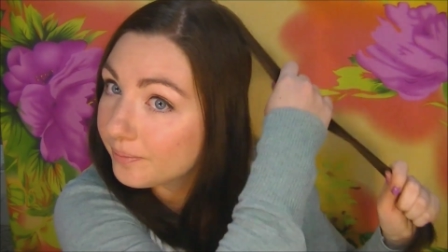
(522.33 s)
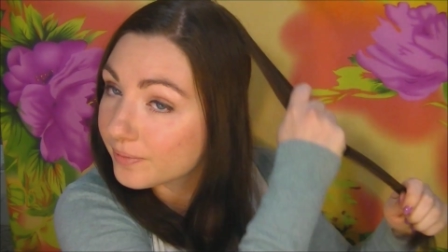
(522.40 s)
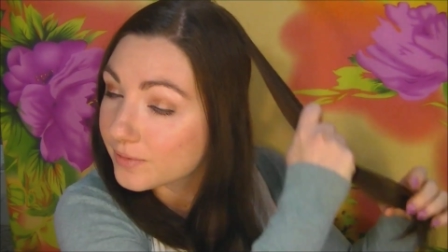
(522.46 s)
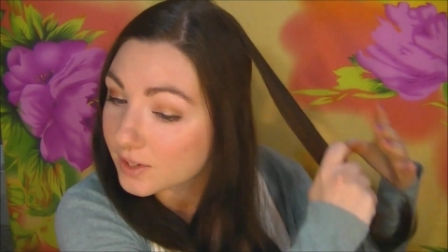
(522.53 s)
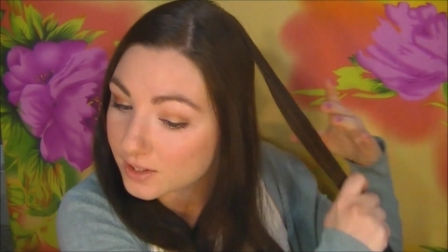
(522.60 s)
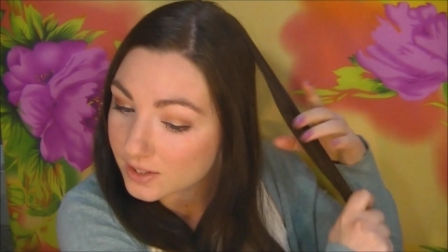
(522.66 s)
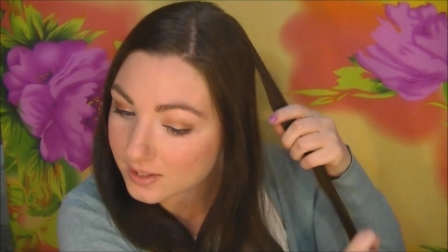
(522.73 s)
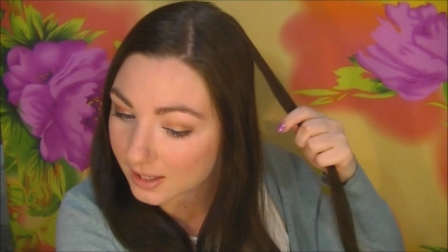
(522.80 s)

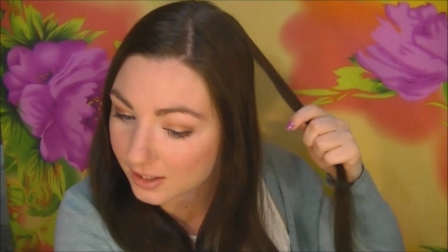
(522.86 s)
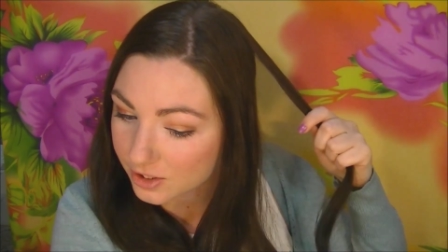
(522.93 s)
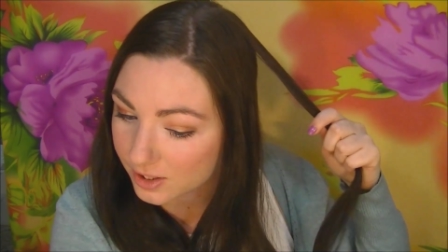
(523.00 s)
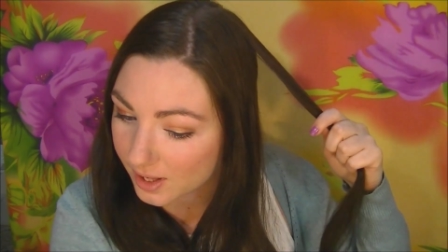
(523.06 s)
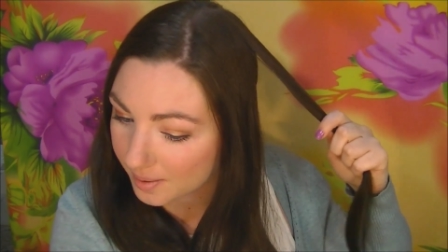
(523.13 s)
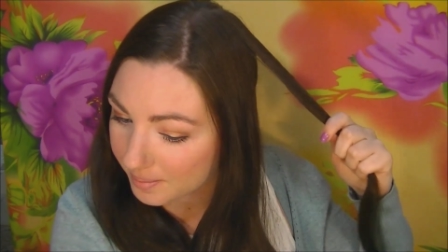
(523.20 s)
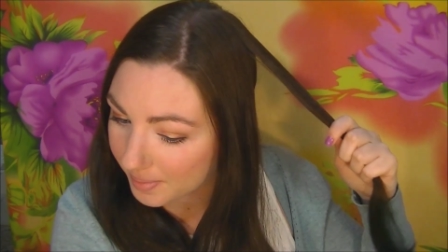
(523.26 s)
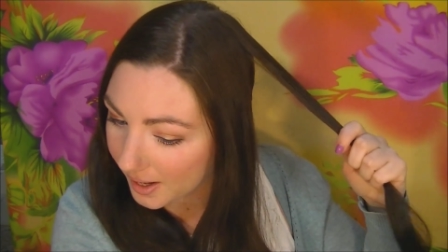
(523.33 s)
So just section
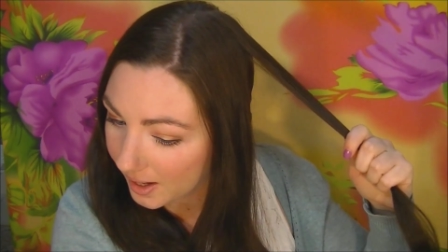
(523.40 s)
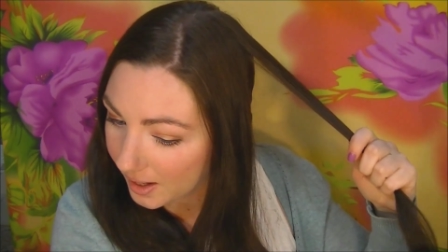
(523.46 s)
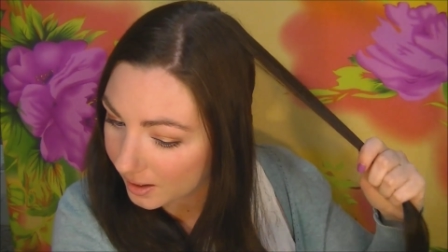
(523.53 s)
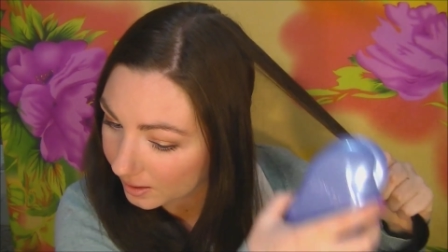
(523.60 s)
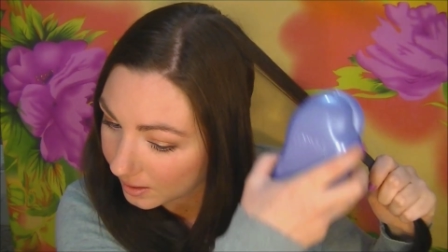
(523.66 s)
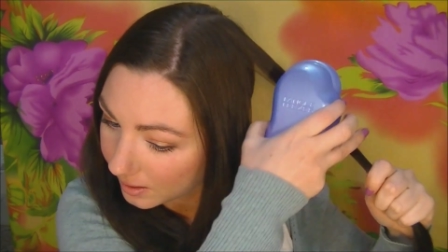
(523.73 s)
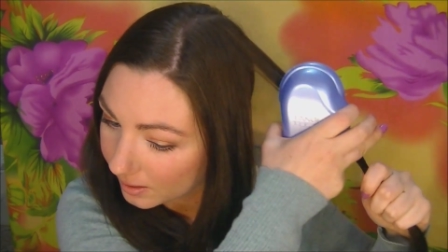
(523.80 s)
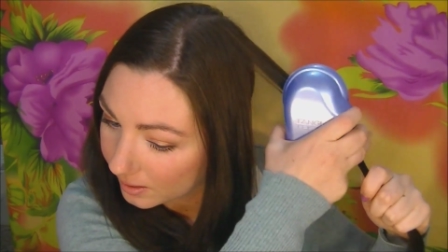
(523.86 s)
that
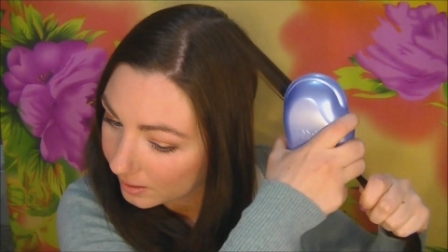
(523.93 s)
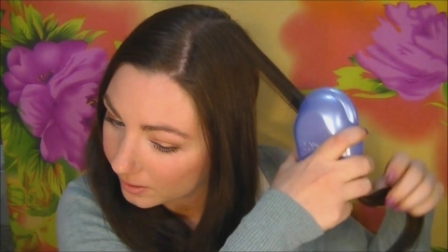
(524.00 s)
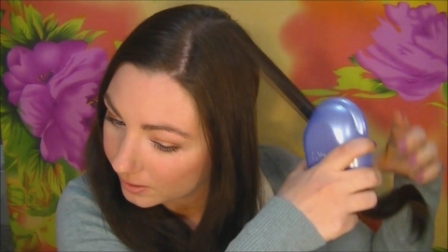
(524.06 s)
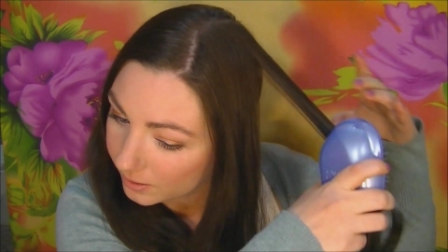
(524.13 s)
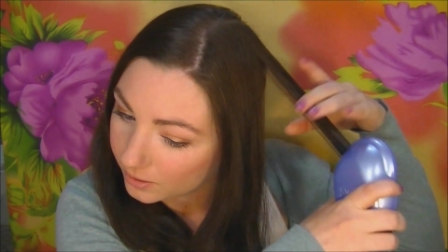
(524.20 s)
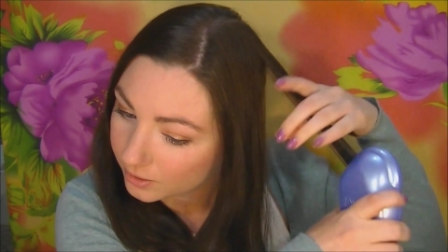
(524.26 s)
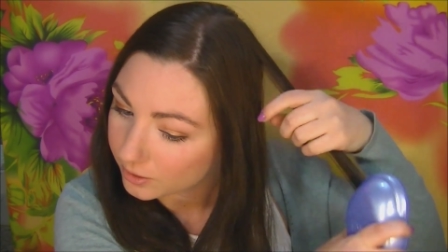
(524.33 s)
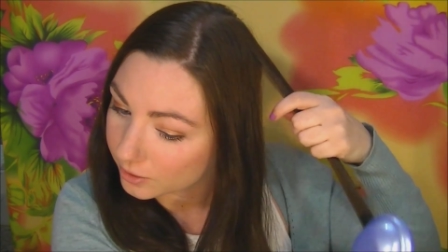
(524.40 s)
back,
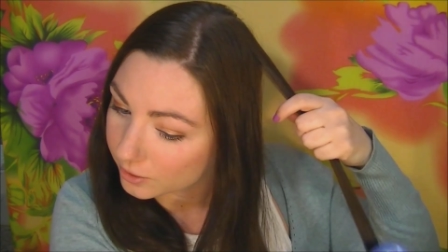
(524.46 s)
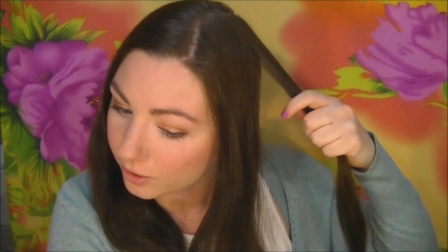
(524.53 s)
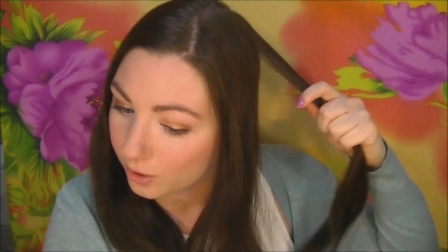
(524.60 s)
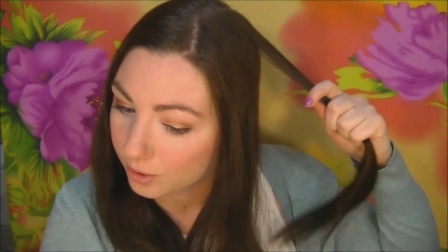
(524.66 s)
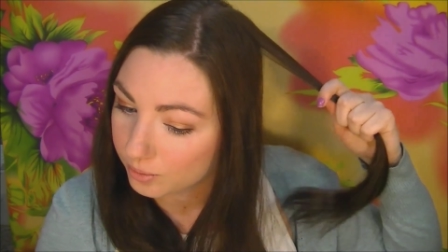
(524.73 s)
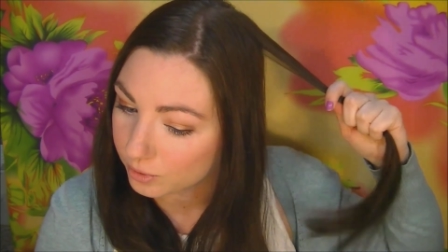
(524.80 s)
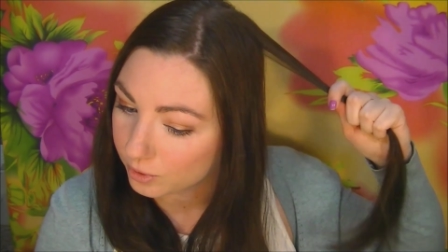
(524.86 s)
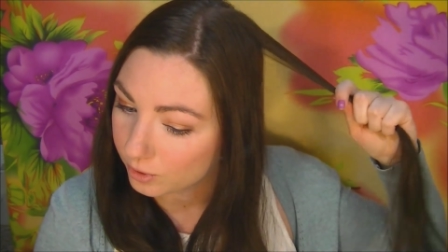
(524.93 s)

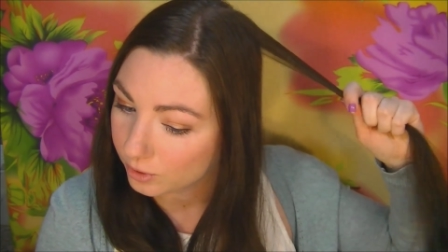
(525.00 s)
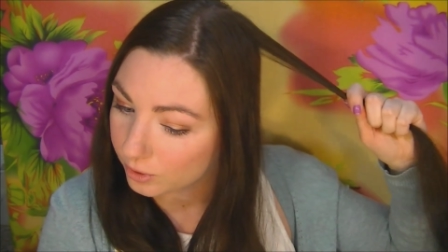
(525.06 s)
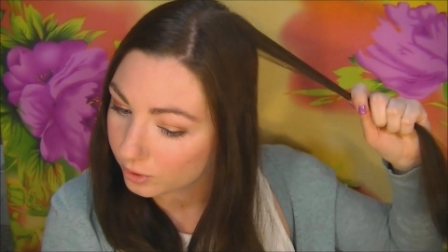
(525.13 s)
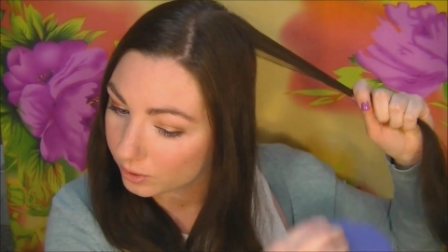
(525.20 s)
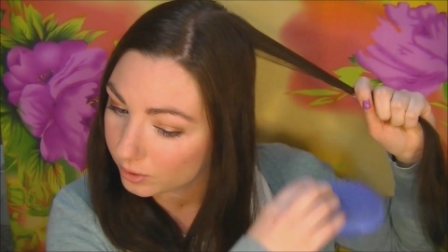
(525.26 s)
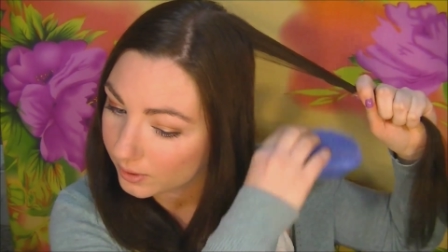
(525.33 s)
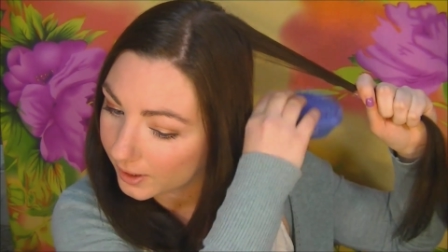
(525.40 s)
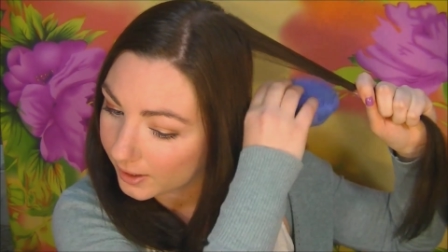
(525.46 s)
comb
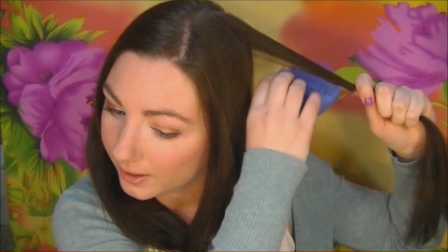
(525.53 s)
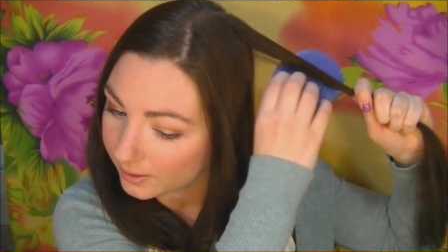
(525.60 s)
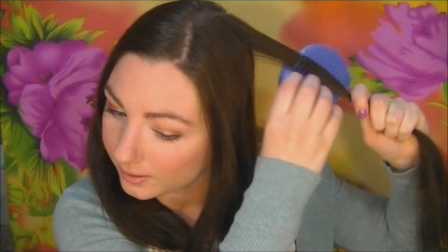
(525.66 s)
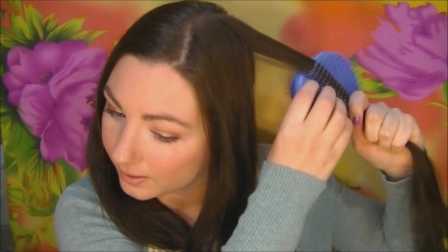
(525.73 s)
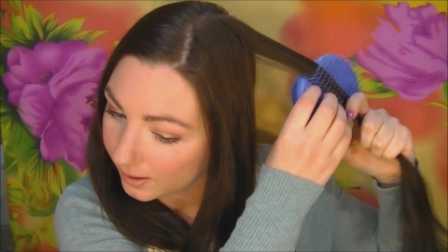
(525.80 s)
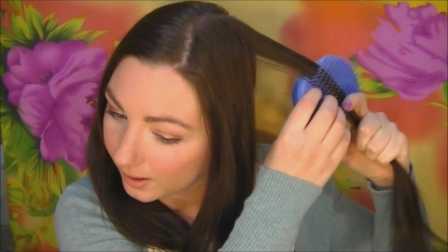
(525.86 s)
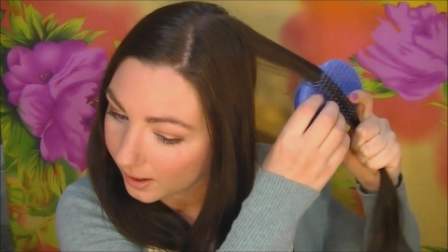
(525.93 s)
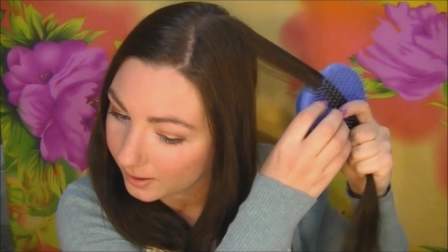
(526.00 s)
through and
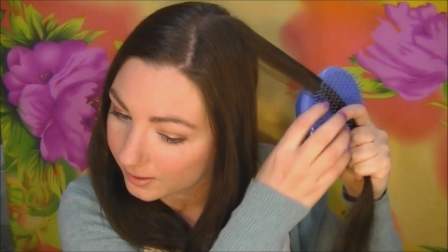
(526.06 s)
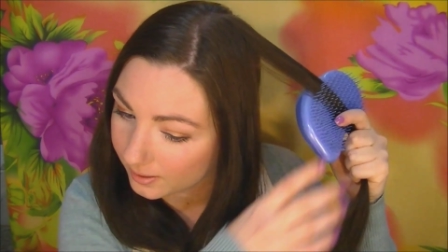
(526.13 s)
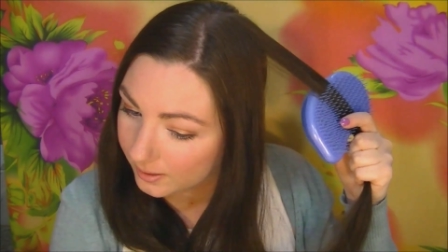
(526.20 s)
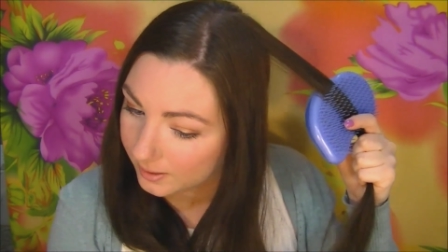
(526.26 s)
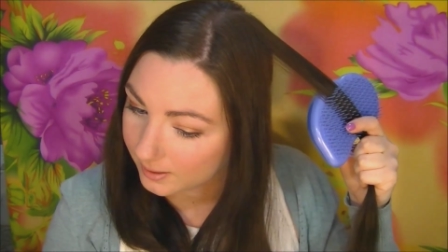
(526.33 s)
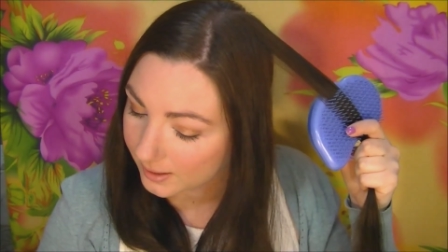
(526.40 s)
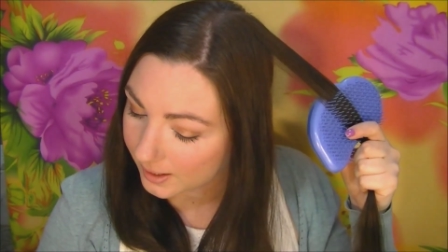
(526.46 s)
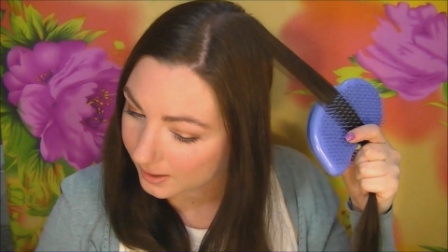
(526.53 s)
under
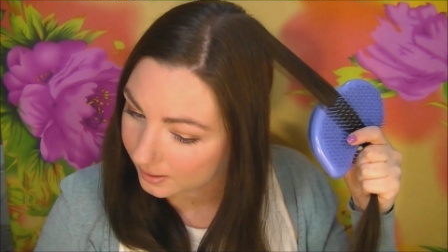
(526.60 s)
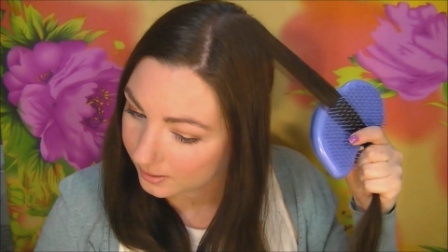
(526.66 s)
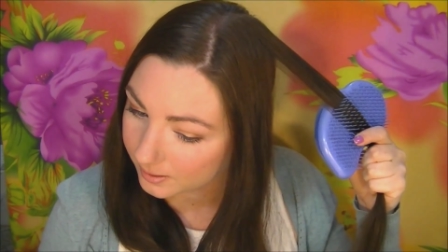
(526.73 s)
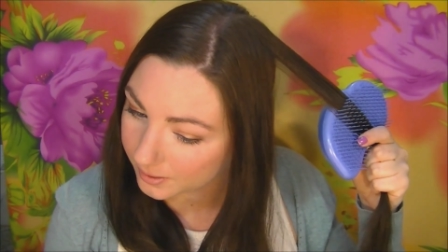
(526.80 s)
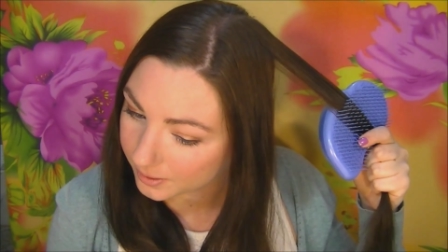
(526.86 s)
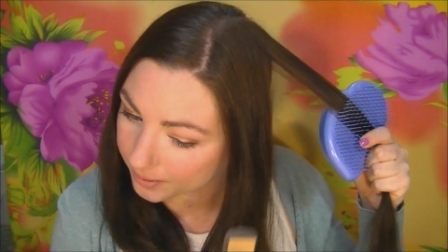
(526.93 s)
again.